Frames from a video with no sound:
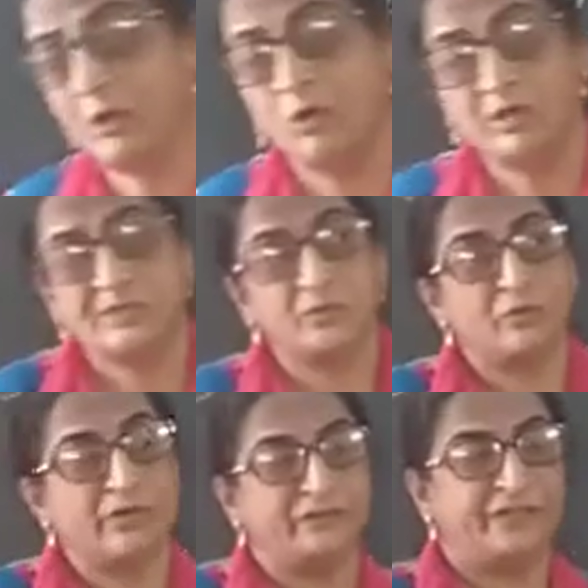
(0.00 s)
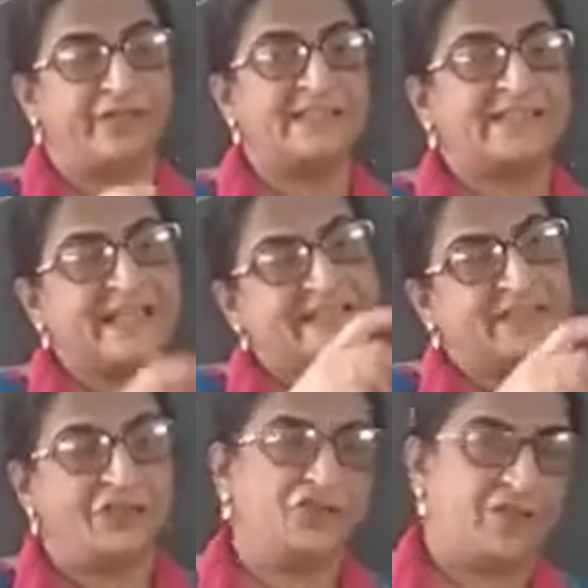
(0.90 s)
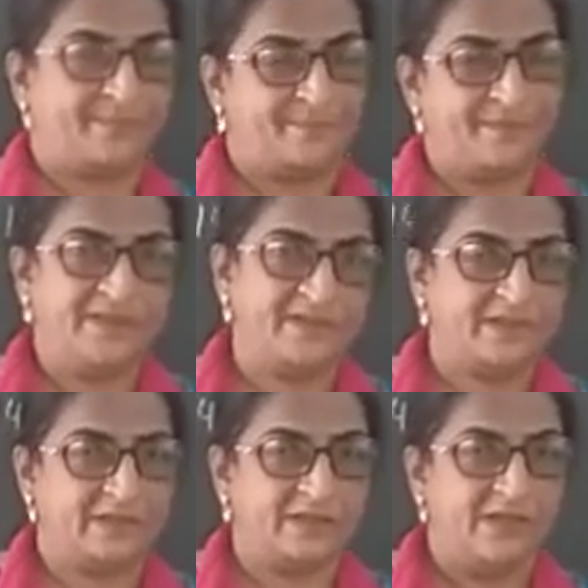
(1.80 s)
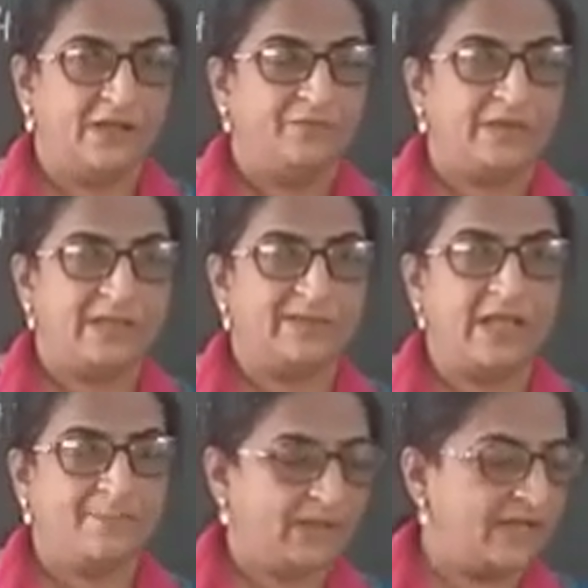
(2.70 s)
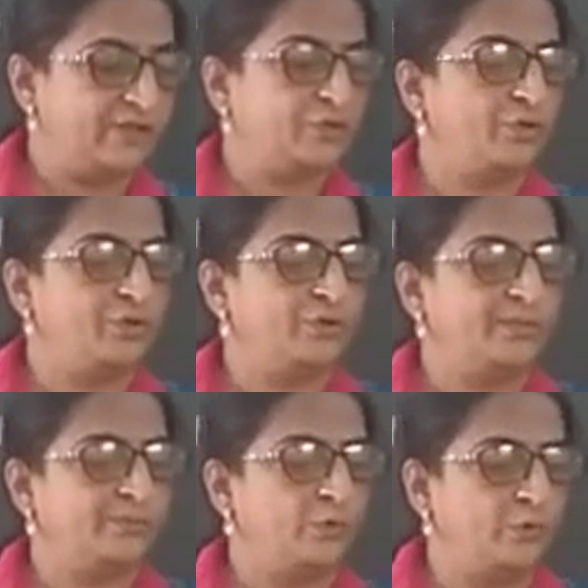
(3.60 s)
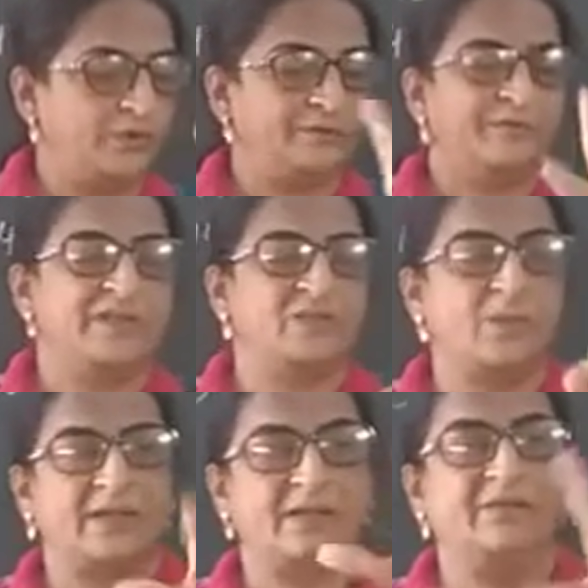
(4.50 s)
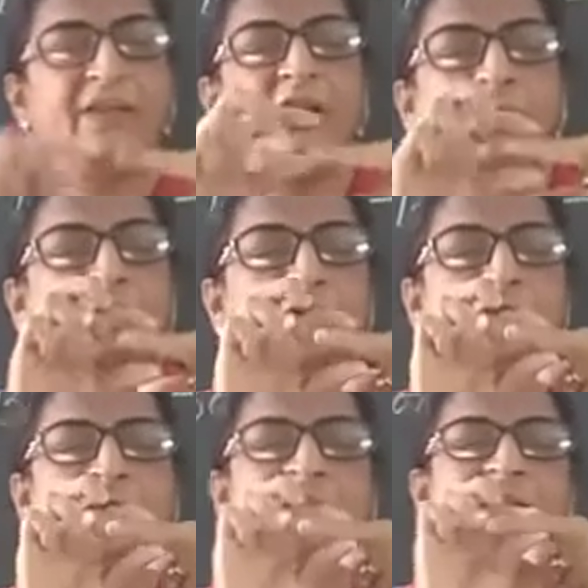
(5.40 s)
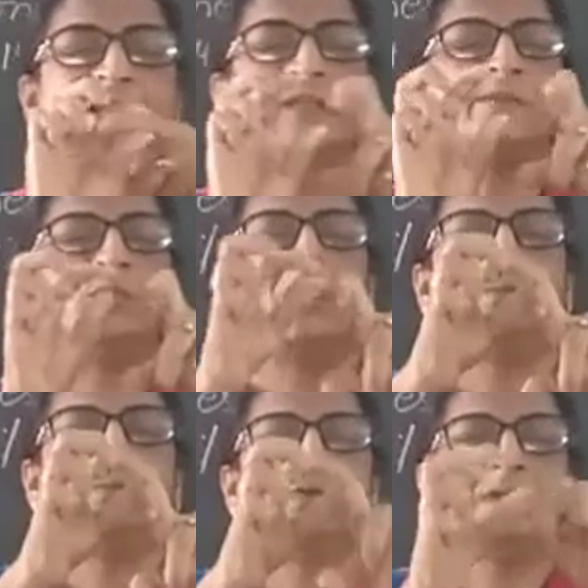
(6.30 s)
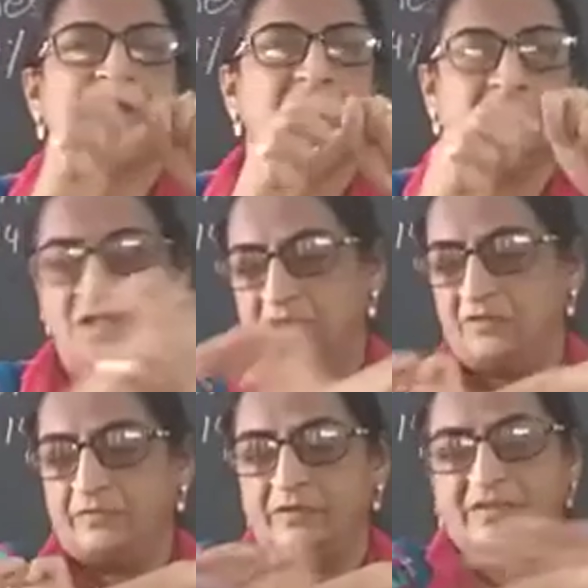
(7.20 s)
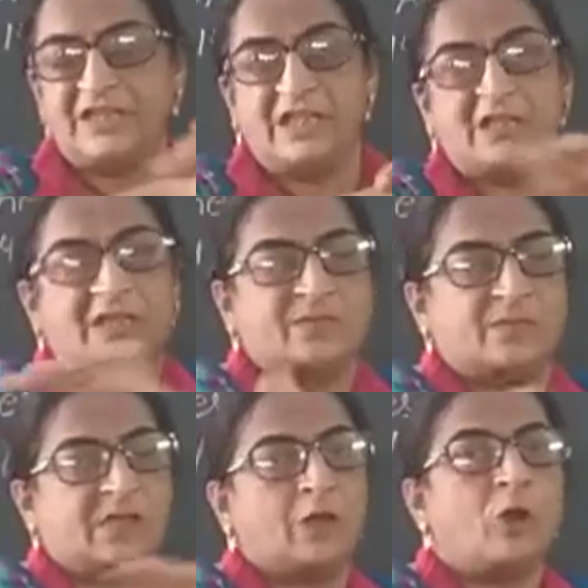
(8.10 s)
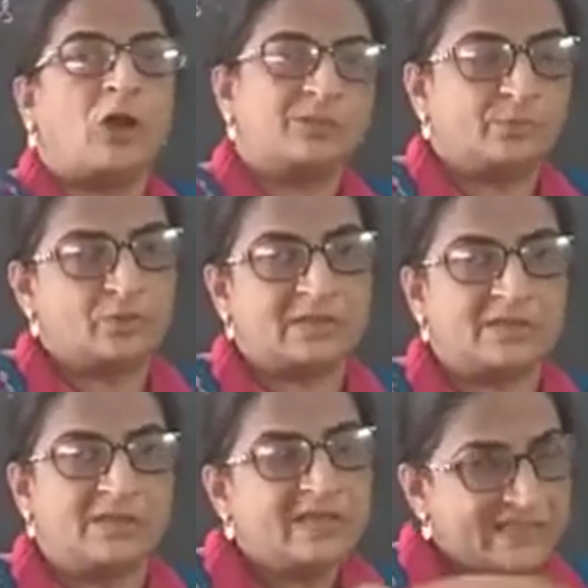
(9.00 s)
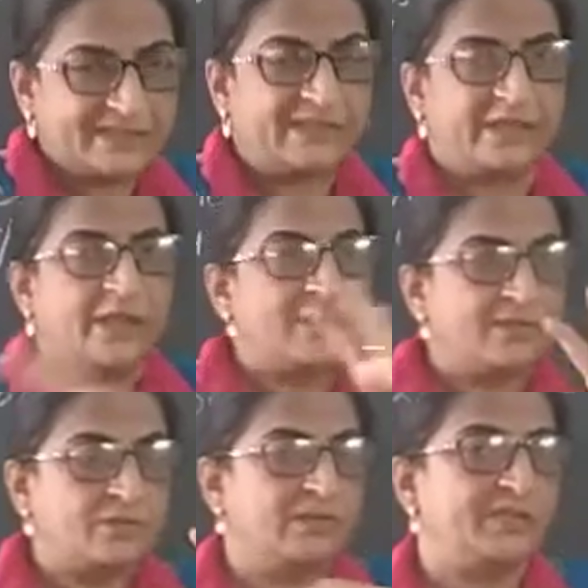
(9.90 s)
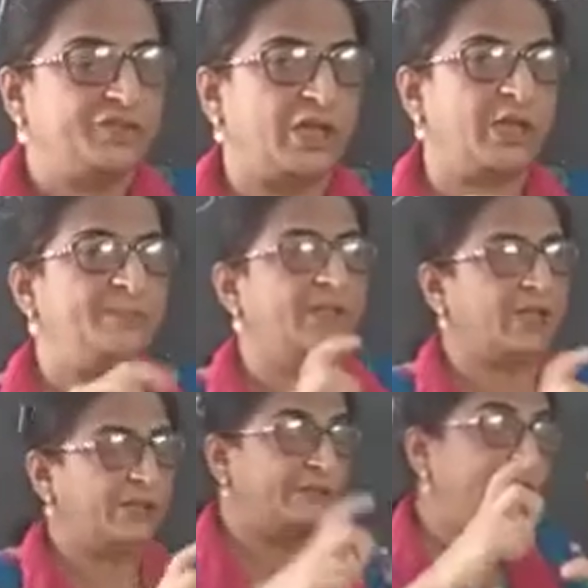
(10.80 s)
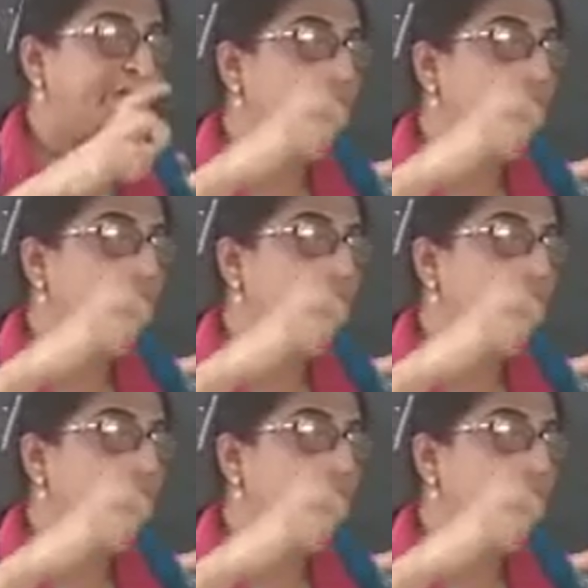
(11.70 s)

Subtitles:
also differ in size and shape, isn't it? For example, I show you the bone of this one. Finger bone, you see here, small bones. See here, this one are long bones, isn't it? So, the shape, there are different